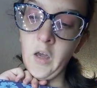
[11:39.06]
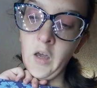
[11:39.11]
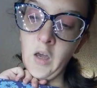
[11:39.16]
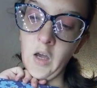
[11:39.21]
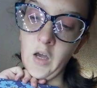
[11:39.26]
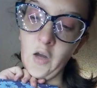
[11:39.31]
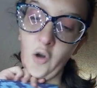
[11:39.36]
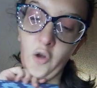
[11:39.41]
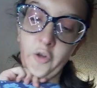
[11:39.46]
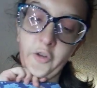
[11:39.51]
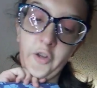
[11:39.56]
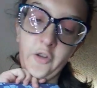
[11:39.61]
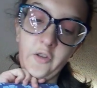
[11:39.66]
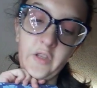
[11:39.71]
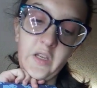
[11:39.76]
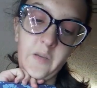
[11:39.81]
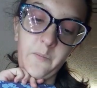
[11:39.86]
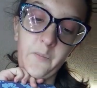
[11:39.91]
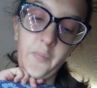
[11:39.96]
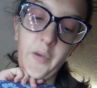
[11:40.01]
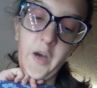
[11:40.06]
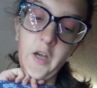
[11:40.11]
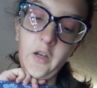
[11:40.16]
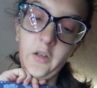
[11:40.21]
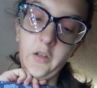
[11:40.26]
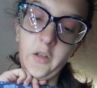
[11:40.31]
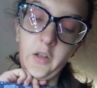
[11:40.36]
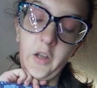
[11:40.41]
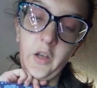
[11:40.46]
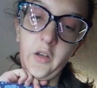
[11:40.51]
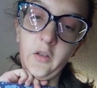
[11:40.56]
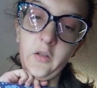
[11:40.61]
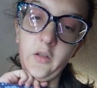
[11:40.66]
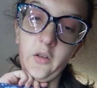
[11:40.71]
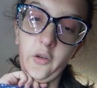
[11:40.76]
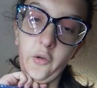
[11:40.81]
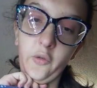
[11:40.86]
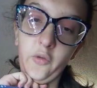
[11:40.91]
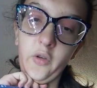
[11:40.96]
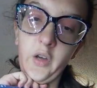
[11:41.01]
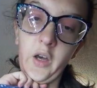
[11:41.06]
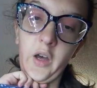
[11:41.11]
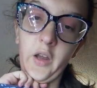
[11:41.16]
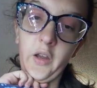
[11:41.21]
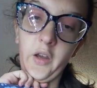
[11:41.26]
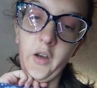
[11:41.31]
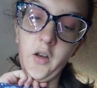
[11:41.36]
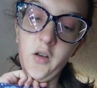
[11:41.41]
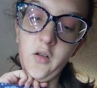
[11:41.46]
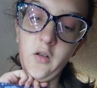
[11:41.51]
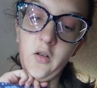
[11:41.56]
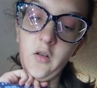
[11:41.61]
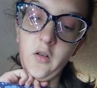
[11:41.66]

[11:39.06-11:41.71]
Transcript: and also the Bungalow color,